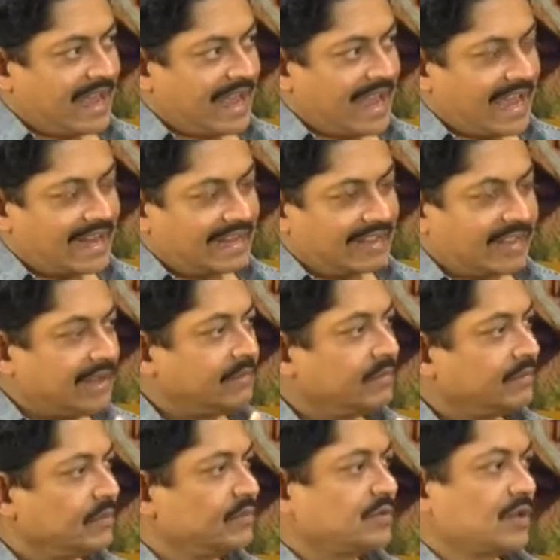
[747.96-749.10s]
and
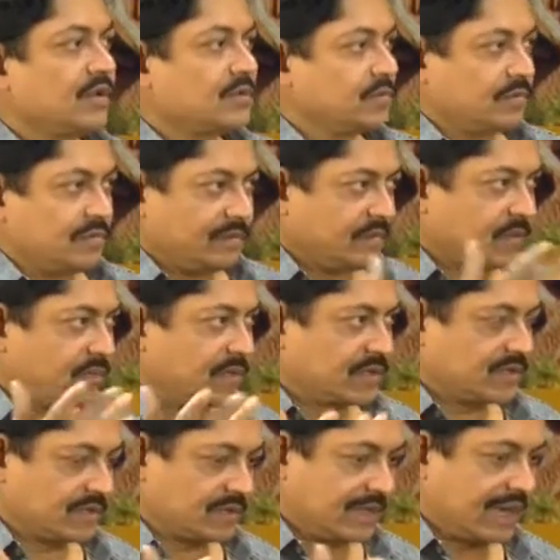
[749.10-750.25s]
then moves on to improve
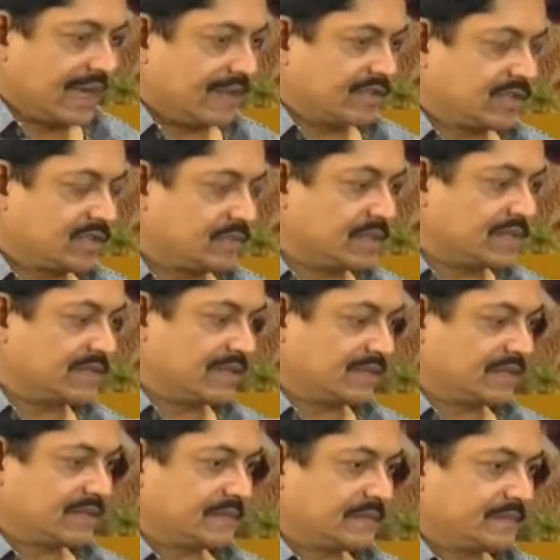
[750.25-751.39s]
his, enhance his
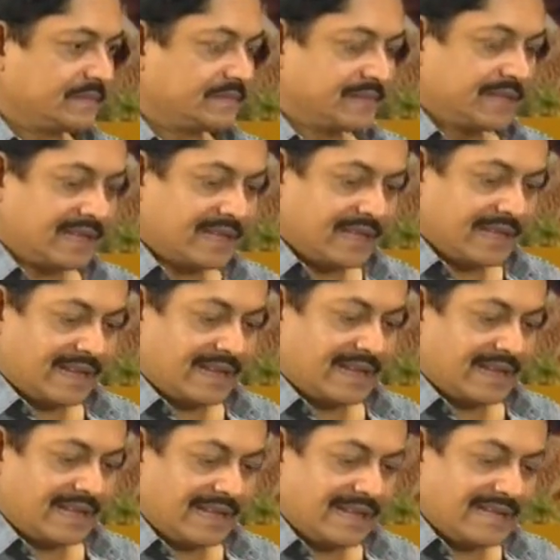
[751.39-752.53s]
business.
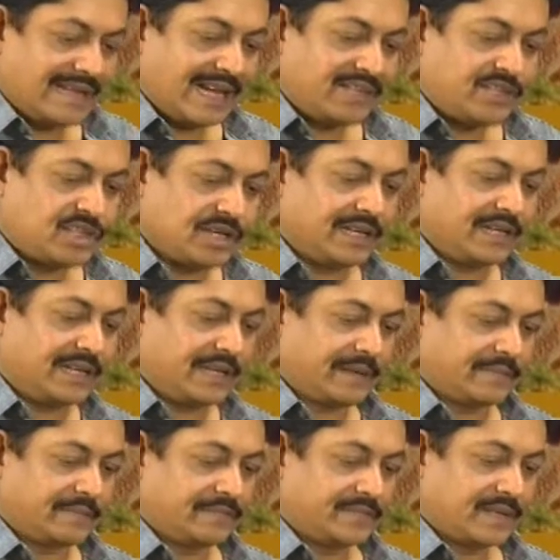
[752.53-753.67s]
In that journey,
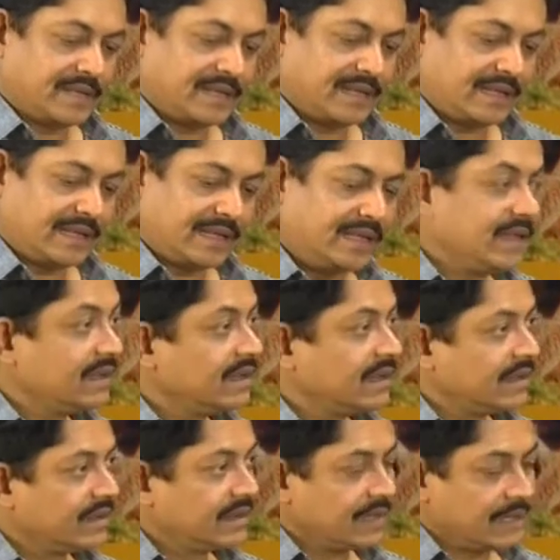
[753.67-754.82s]
he
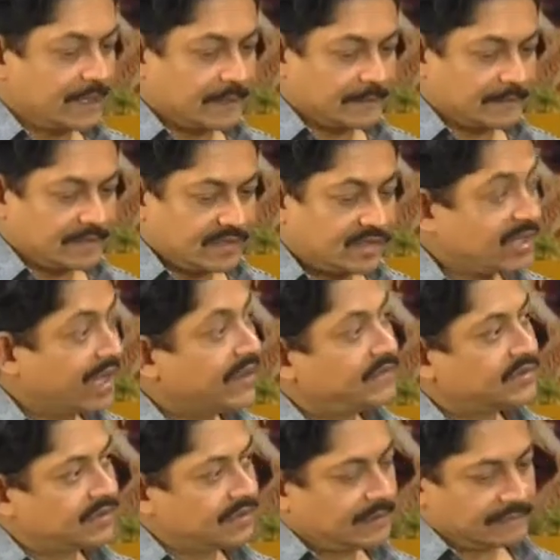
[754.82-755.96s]
uh,
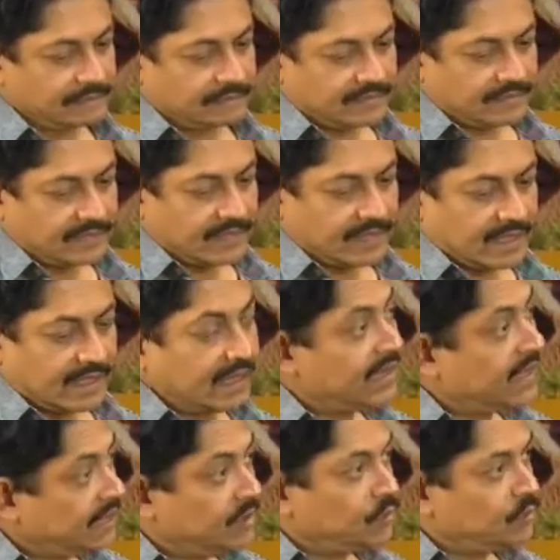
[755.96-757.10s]
saves a
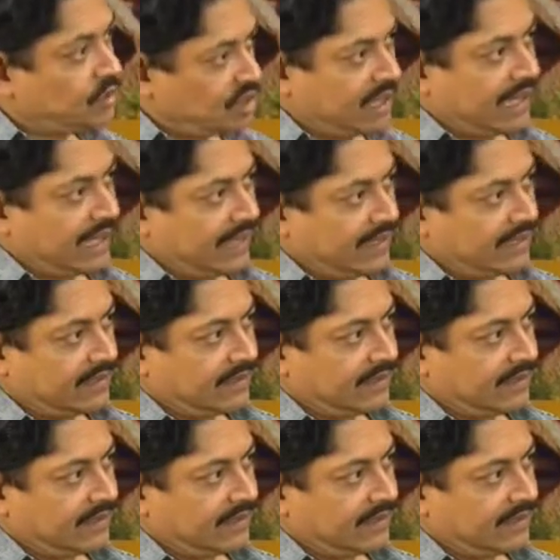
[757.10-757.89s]
Hindu child